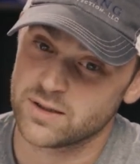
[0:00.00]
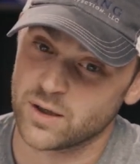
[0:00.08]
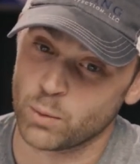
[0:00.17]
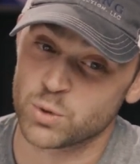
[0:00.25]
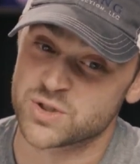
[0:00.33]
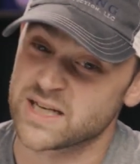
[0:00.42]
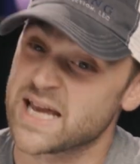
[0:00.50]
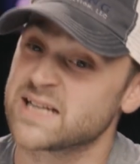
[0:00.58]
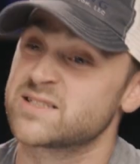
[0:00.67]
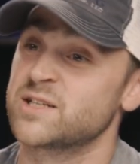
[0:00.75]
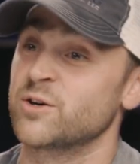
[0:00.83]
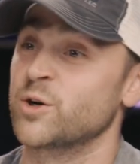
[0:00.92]
almost an
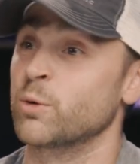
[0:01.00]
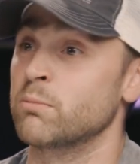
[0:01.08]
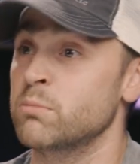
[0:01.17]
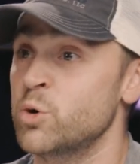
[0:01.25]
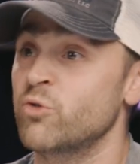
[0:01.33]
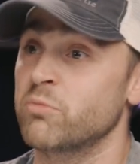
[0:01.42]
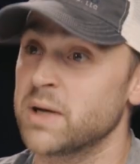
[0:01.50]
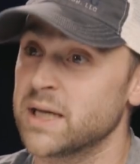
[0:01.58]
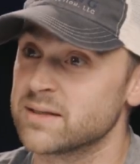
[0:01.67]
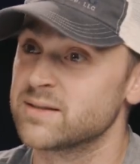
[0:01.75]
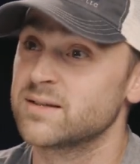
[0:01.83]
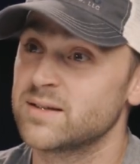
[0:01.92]
exterior
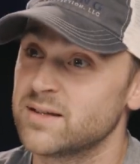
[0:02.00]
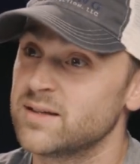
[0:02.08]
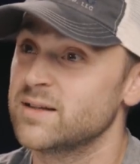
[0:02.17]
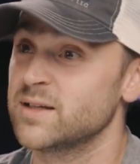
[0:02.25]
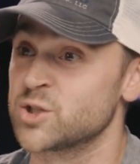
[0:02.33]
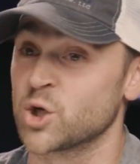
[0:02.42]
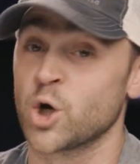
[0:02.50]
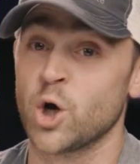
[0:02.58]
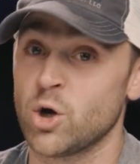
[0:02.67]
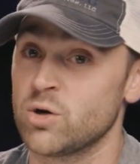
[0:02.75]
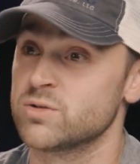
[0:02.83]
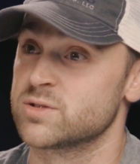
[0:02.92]
movement to
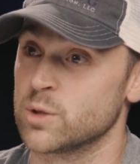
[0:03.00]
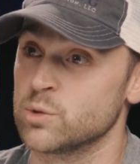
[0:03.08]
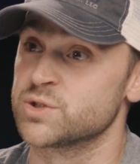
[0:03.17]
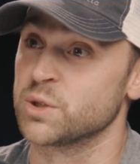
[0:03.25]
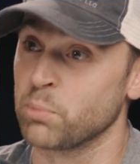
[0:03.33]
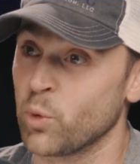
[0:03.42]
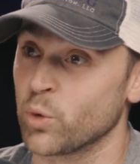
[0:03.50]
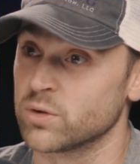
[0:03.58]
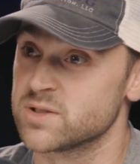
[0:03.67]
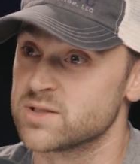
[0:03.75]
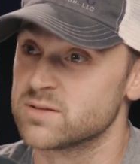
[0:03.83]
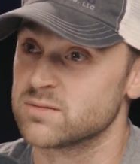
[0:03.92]
cause those
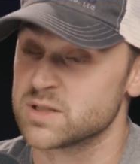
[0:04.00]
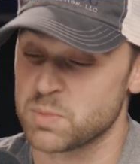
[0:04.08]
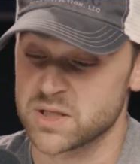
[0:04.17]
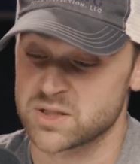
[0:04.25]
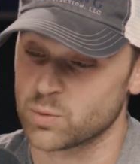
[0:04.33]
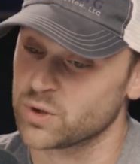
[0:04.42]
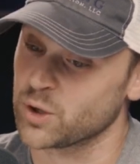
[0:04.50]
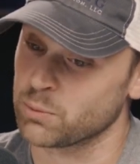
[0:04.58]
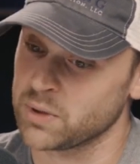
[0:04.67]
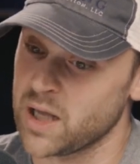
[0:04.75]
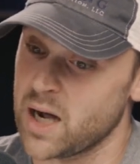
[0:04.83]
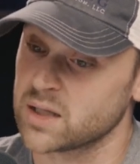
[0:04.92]
supports, especially when they're
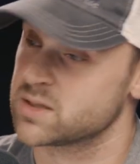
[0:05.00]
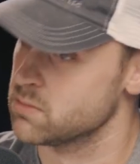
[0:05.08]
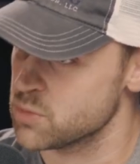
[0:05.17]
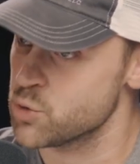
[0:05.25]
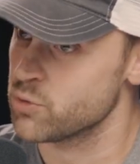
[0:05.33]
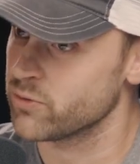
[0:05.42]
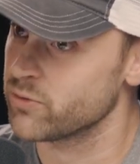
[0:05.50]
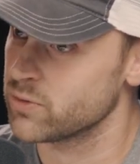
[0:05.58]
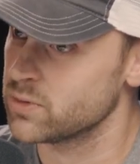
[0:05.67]
blocked, to move